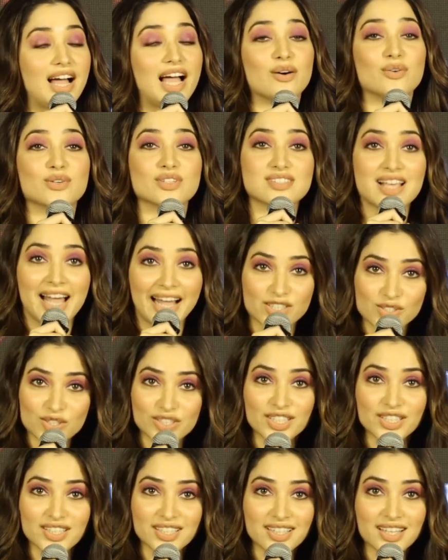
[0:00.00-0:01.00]
I was
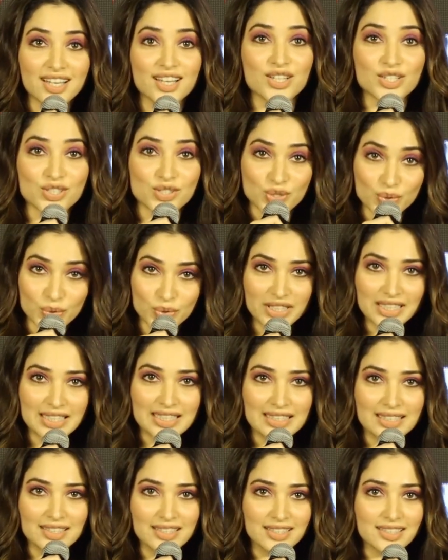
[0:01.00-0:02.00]
actually
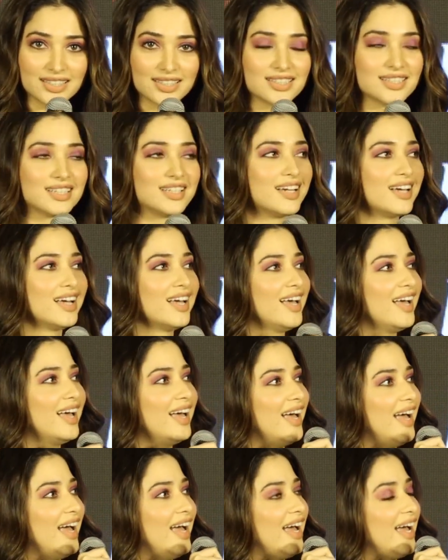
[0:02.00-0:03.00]
shooting here,
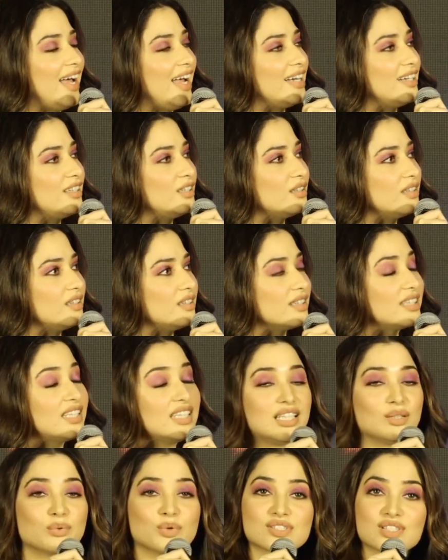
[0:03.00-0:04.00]
and uh,
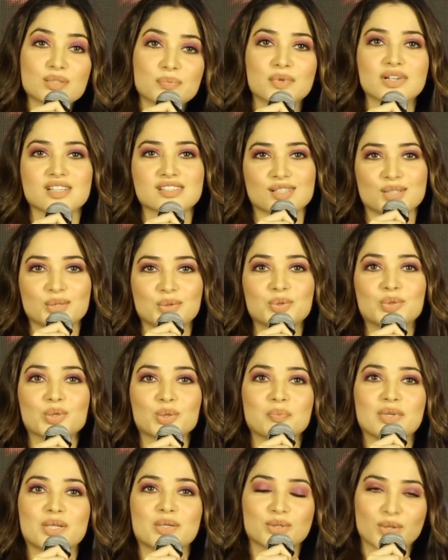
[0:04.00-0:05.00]
he was the person who
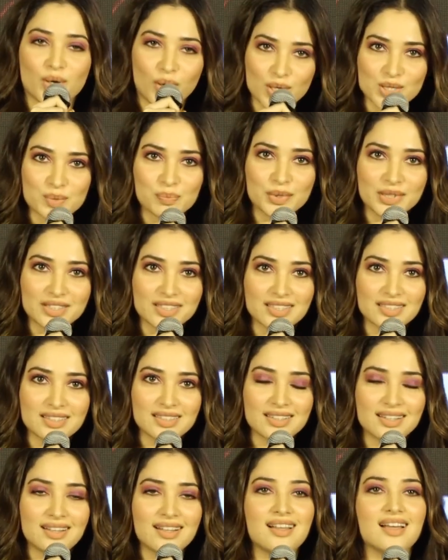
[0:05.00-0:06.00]
took me to the hospital
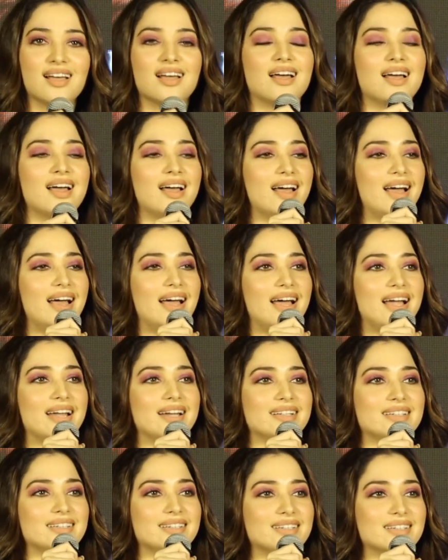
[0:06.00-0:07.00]

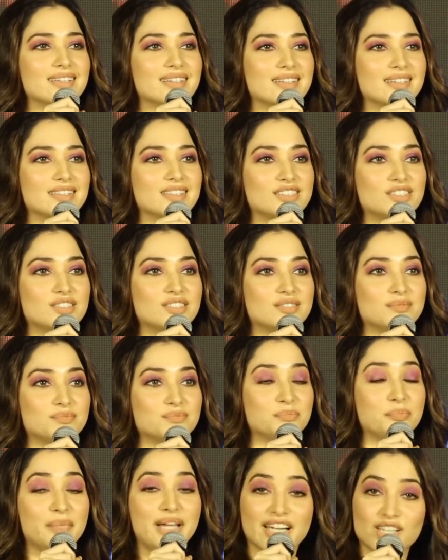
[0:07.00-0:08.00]
and uh,
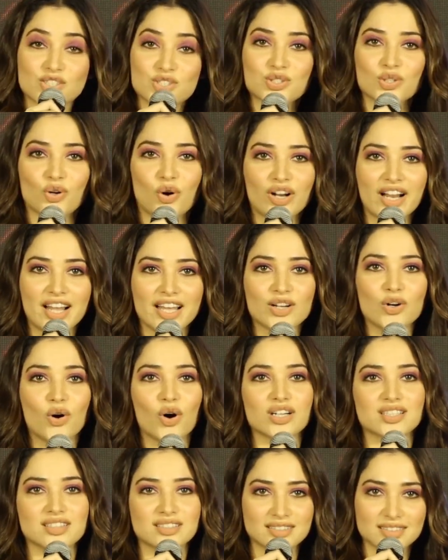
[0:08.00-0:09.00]
made sure I
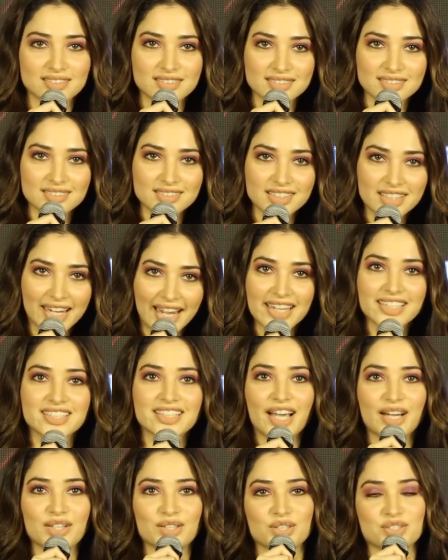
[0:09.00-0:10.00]
got the
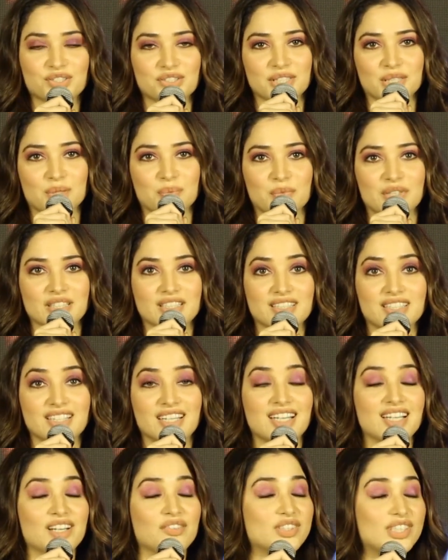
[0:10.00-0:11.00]
right kind of treatment
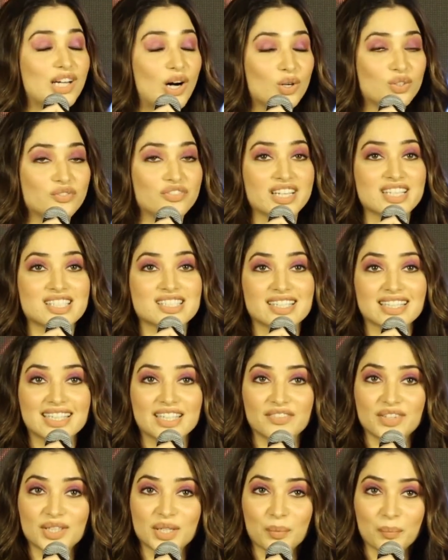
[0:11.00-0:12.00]
without
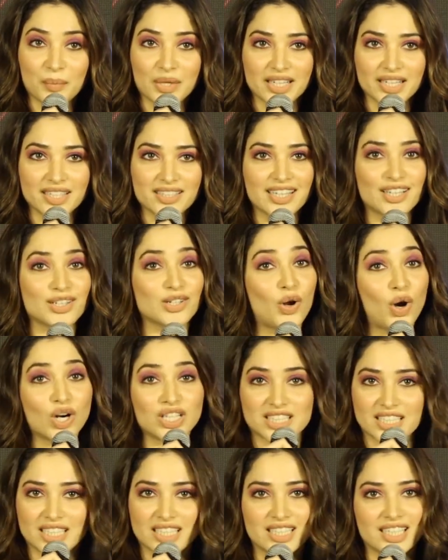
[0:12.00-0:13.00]
wasting even a minute and
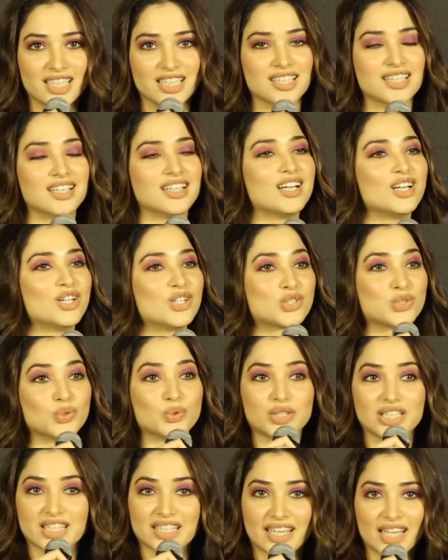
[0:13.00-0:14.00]
not thinking
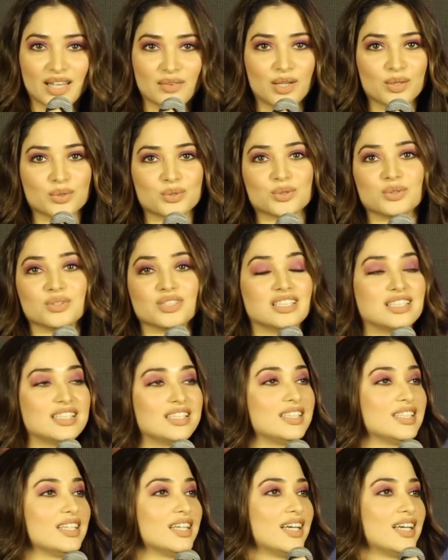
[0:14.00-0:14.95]
shooting came out undi,